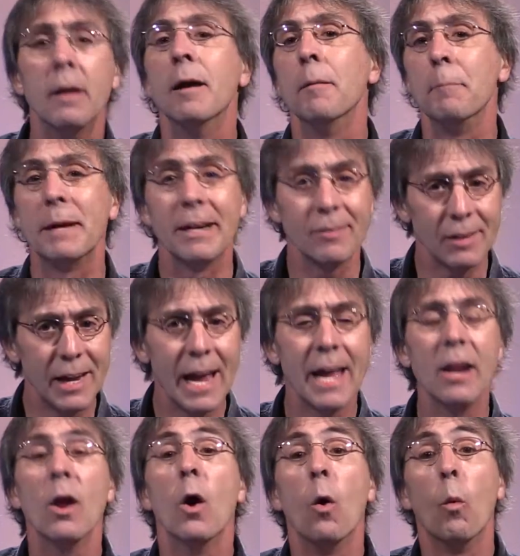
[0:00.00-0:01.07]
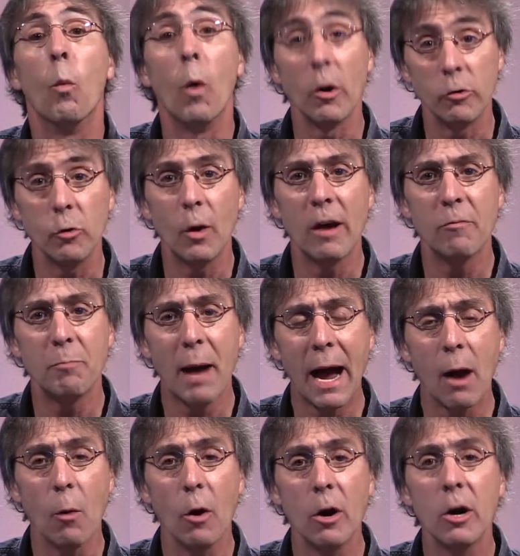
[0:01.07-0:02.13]
Because again, once you have
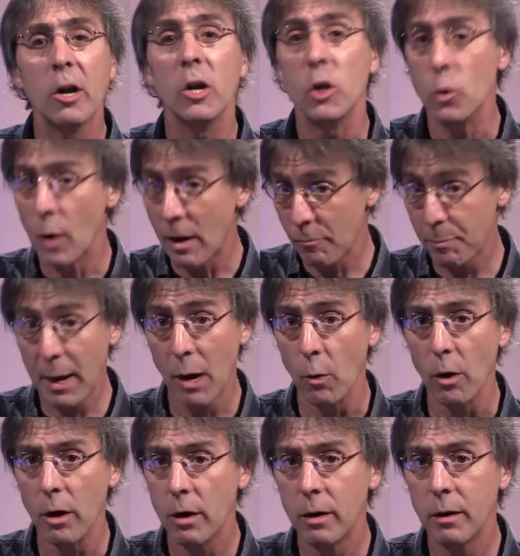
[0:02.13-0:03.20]
power, you have power.